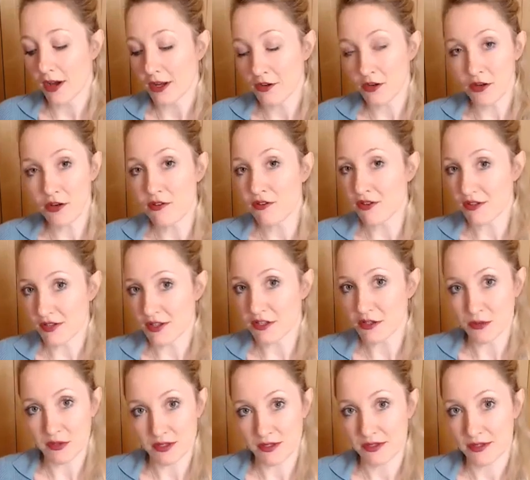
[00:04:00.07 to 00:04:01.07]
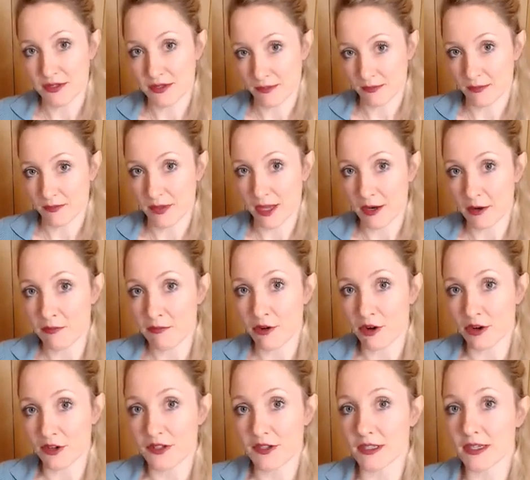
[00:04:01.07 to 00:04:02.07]
knew that this was an
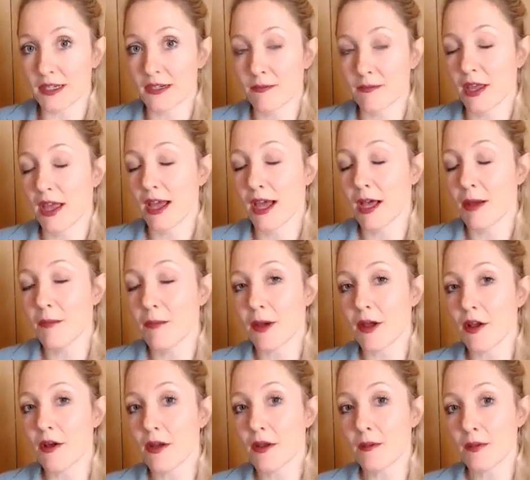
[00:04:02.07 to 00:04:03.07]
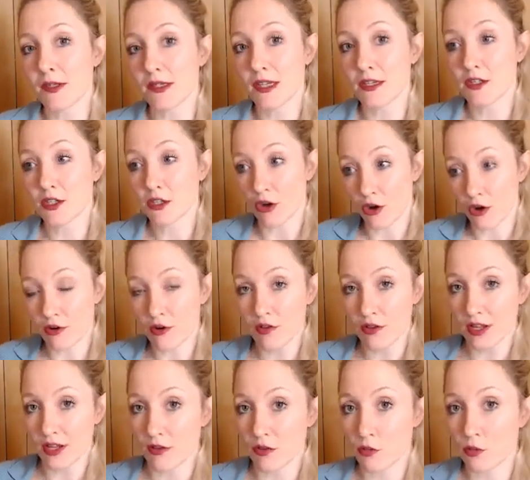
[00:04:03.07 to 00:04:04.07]
imposter, but to honour the
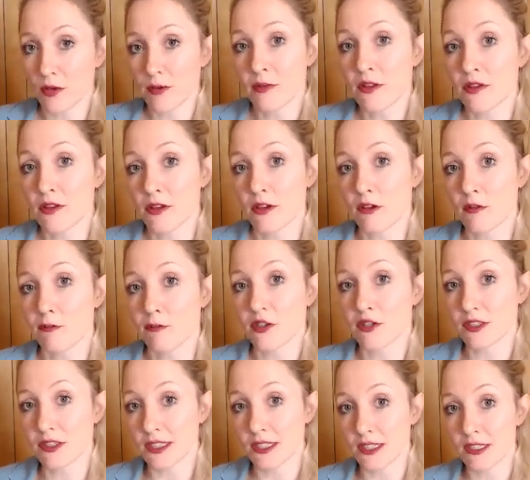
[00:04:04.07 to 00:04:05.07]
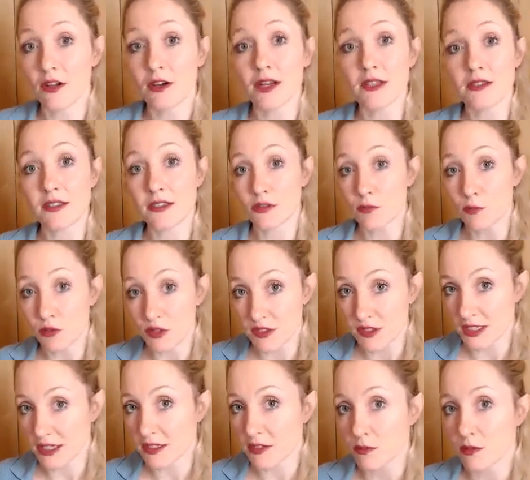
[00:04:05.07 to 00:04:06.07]
other women that had booked in, I still
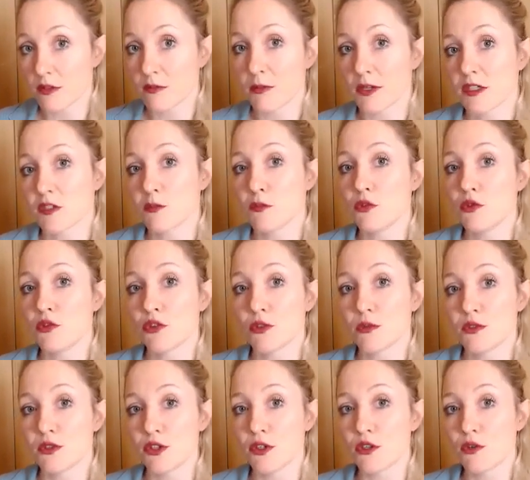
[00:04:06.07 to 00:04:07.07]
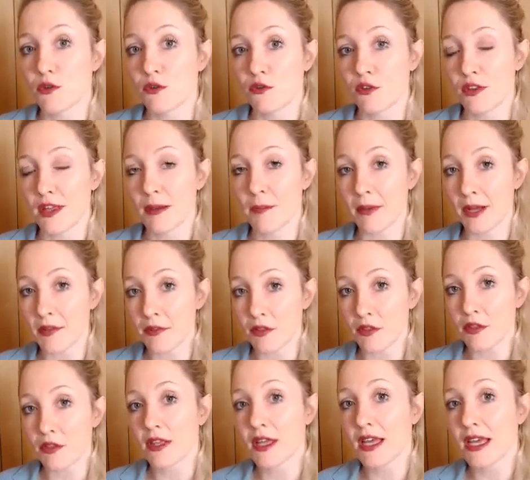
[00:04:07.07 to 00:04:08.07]
proceeded with my small group circle for that
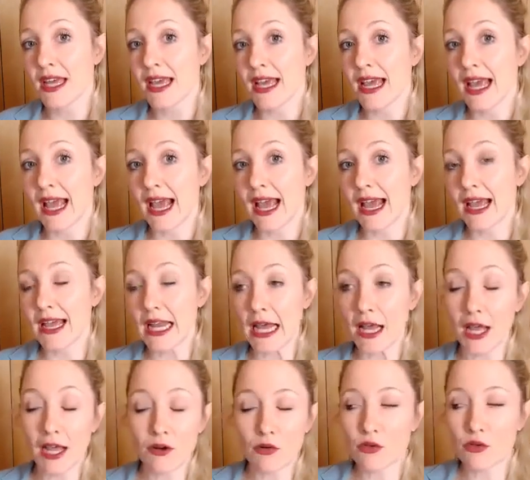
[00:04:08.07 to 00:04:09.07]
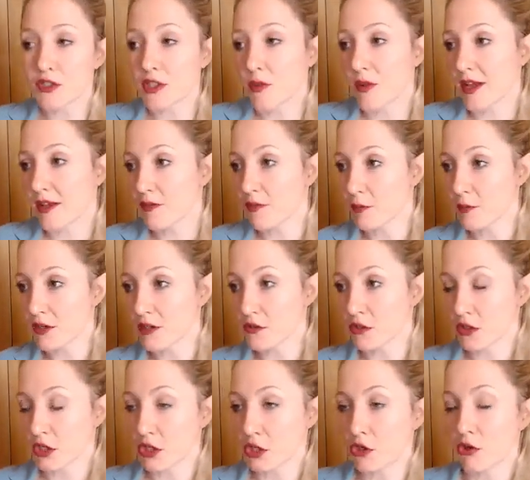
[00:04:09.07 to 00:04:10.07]
month. And also out of a bit of
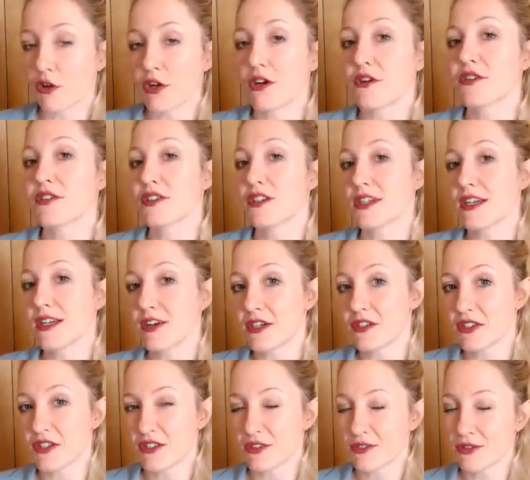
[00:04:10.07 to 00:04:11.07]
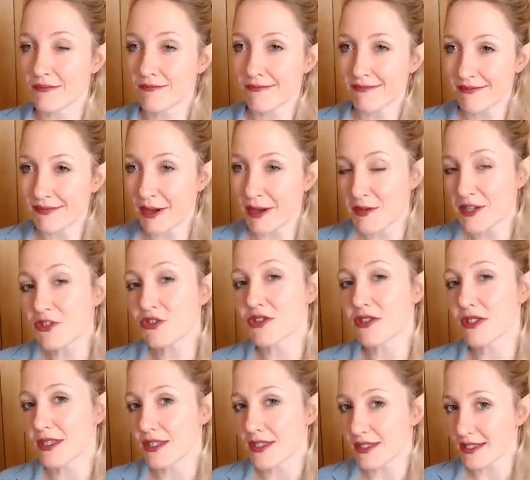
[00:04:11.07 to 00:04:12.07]
curiosity, I just thought, I'm
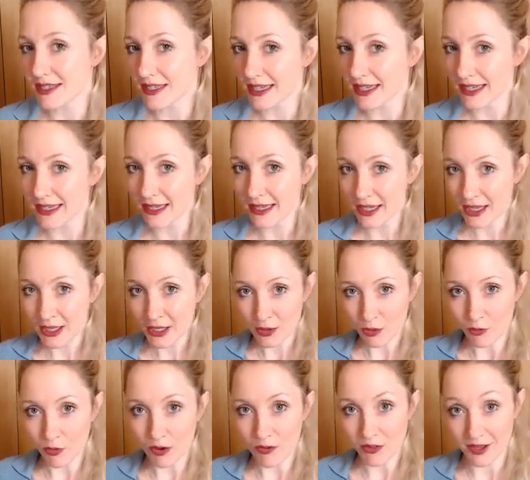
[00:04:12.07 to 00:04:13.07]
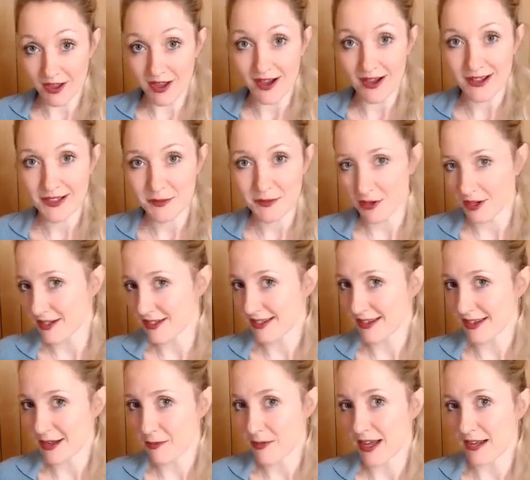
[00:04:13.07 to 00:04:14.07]
interested to see what the cards might
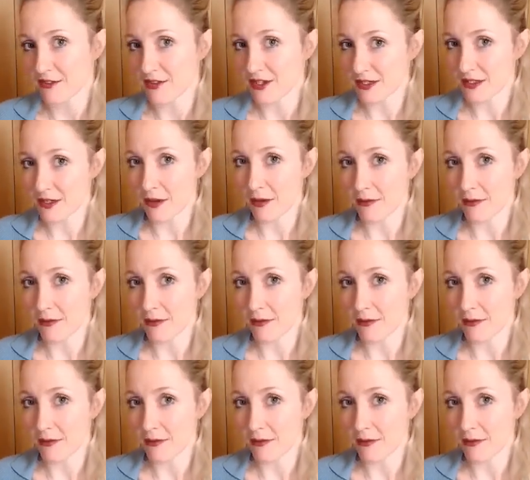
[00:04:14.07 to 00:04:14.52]
say about this